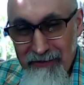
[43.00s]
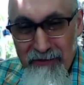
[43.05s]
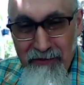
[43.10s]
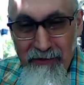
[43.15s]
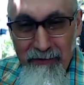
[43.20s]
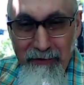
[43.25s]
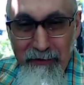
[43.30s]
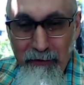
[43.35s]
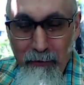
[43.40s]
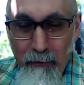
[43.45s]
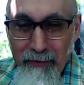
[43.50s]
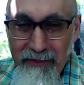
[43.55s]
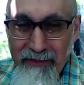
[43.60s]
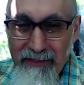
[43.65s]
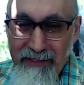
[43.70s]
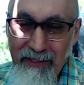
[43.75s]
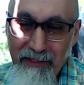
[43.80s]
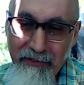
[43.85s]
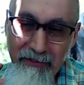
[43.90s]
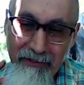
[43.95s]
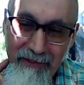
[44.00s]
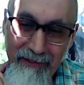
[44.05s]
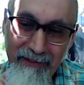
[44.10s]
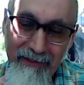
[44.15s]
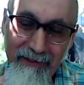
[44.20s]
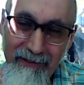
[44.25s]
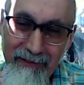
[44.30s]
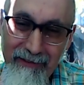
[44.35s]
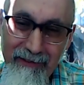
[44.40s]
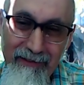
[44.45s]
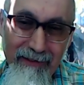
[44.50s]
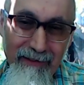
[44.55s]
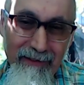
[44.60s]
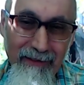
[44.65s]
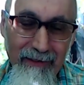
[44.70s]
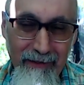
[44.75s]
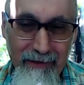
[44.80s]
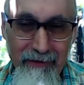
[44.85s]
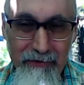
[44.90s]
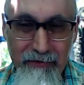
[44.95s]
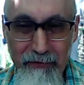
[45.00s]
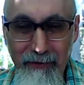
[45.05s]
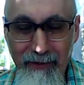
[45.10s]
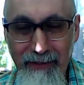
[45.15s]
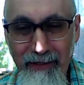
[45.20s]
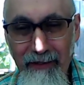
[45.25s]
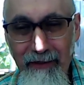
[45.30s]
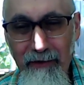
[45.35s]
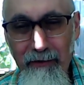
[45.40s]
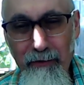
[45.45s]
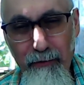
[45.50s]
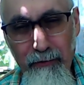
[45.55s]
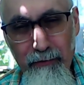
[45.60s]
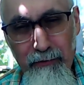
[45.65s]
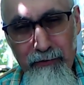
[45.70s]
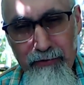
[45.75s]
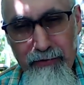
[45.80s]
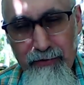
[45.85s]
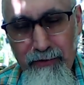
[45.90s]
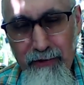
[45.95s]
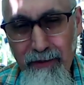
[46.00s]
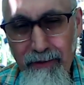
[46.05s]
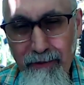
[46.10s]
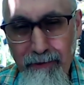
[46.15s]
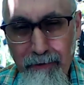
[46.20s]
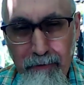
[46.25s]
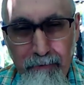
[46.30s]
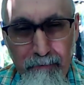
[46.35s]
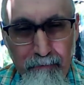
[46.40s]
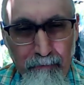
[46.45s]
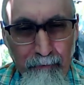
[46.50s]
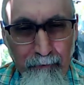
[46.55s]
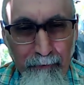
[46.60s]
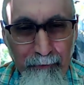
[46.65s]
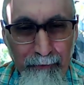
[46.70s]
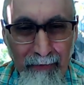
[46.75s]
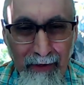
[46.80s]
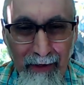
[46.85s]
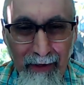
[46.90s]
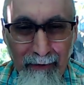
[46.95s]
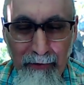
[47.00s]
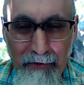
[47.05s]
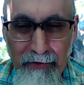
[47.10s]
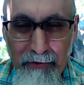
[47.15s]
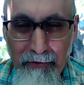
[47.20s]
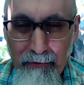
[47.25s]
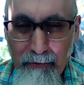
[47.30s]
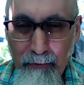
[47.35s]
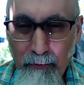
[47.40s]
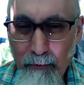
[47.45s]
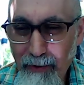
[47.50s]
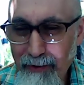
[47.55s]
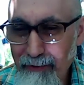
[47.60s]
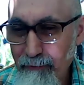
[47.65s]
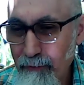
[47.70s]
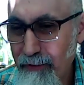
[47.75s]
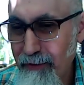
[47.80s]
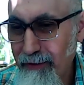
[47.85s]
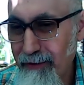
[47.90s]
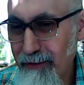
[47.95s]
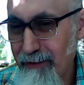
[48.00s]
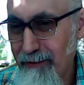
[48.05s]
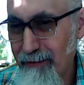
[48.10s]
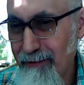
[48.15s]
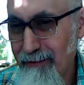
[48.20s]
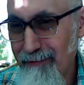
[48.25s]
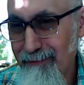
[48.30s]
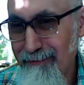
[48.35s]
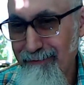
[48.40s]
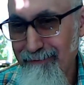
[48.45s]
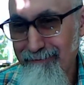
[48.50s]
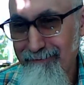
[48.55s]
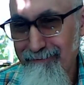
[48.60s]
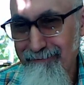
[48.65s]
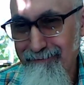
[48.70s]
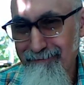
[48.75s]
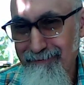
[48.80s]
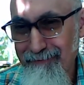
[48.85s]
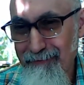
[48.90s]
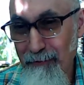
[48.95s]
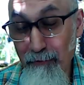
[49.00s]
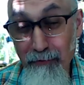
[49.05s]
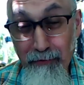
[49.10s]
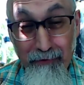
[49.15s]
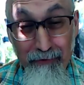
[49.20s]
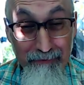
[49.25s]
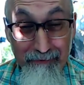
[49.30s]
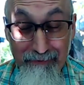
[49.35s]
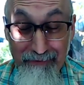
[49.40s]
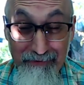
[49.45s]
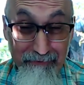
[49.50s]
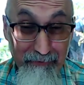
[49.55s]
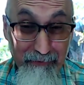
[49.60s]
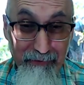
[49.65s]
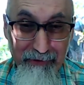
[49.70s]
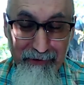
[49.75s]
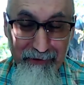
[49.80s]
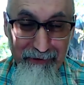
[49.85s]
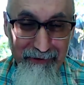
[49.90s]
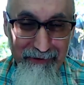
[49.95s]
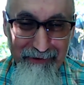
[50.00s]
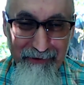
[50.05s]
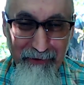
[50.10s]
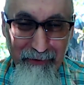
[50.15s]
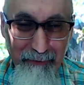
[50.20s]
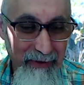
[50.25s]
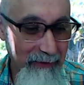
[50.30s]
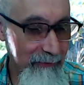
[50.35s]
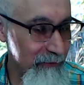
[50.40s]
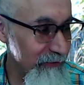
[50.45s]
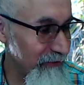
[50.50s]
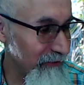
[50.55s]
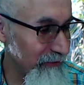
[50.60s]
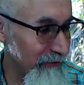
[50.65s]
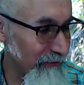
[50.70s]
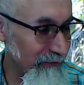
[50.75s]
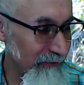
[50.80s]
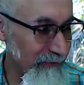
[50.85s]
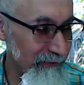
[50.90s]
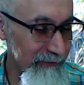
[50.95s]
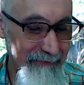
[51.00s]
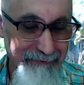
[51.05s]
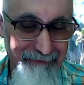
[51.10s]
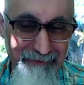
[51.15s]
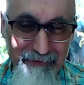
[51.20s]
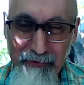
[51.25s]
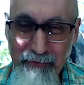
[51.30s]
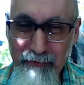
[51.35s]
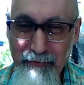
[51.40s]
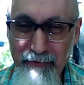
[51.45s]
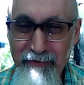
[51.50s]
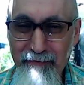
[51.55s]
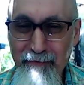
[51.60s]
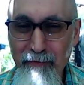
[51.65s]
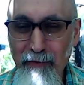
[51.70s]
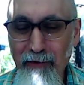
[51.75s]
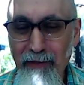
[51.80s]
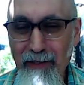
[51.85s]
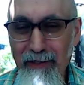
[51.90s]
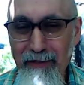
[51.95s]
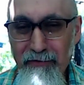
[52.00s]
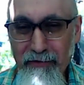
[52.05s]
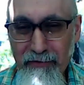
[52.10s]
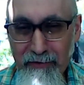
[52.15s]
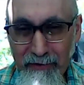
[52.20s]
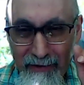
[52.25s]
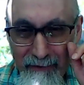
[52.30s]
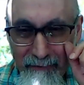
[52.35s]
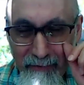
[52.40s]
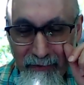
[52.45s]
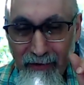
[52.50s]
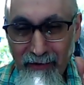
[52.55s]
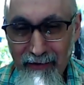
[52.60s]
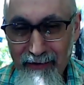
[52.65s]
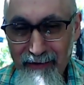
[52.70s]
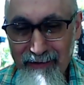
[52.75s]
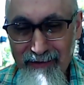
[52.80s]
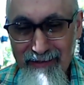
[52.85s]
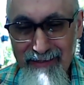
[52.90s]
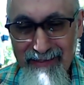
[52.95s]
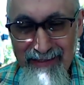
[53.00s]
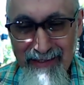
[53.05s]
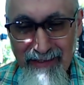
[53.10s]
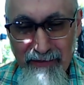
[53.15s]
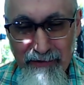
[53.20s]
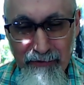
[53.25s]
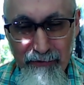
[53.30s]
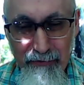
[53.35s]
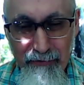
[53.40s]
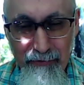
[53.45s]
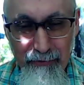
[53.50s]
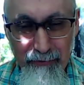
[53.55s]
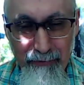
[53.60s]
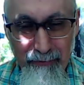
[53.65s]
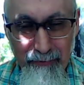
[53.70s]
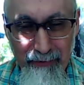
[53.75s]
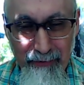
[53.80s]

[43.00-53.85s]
going to be an open discussion, so anything goes. I'm not sure when we're gonna, or if we're gonna be able to show this full live stream on SensorTube.